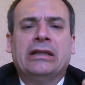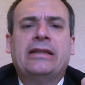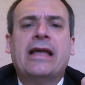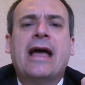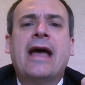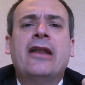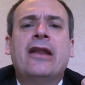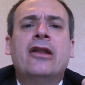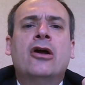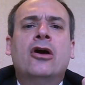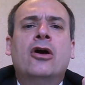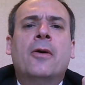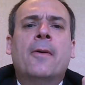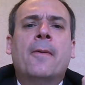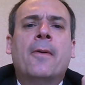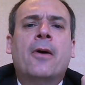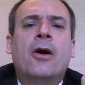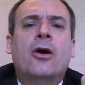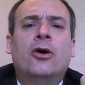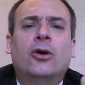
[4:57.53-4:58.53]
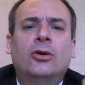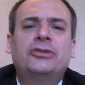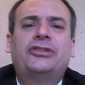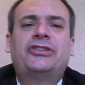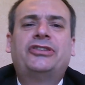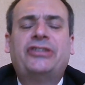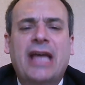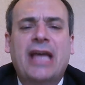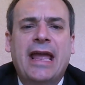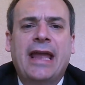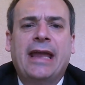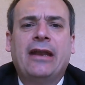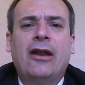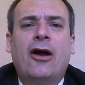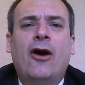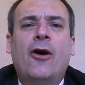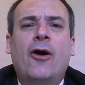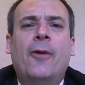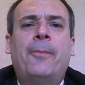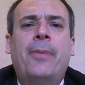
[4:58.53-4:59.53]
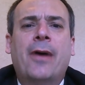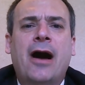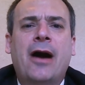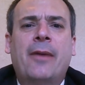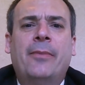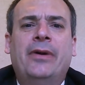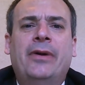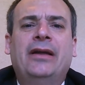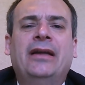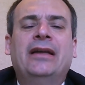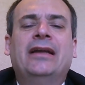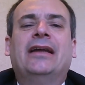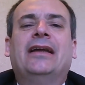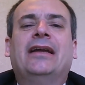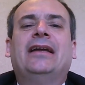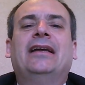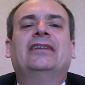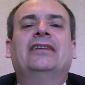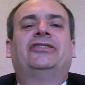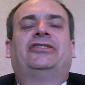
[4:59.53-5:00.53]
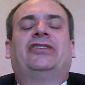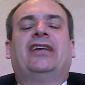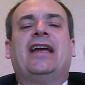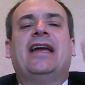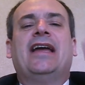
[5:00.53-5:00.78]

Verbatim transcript: that Hussein Obama is